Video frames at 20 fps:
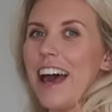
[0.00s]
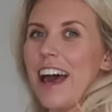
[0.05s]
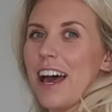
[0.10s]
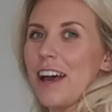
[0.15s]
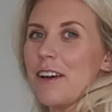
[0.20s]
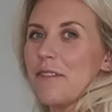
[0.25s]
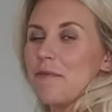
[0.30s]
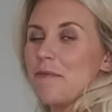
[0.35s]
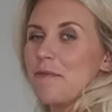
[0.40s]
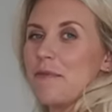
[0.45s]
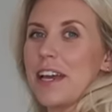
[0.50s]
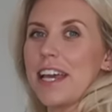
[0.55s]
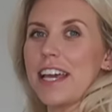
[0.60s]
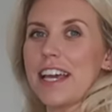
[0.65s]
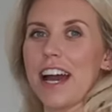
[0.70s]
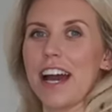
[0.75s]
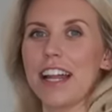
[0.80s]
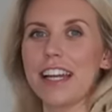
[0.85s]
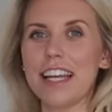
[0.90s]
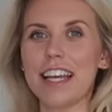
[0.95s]
Um, but
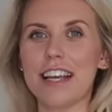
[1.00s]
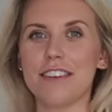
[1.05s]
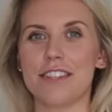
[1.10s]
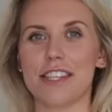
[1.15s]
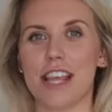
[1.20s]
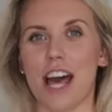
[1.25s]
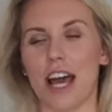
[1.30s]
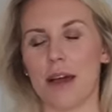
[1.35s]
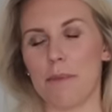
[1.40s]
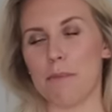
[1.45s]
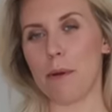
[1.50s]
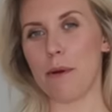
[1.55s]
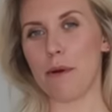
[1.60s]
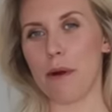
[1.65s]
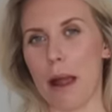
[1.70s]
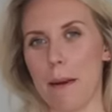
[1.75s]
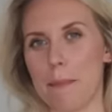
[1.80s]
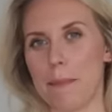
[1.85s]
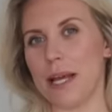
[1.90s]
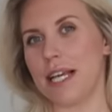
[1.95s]
it kind of gives that
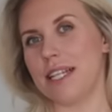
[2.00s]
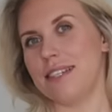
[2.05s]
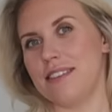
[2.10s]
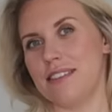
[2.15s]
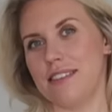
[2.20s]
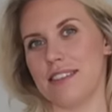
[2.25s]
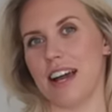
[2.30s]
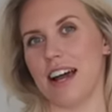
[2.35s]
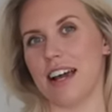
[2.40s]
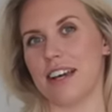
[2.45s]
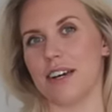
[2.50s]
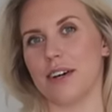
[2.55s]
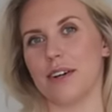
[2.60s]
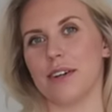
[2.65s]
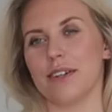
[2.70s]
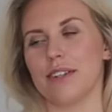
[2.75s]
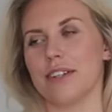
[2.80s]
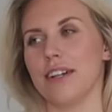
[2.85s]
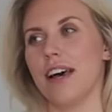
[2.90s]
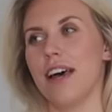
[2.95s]
preppy
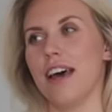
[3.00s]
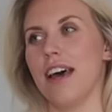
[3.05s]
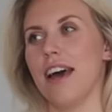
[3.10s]
style,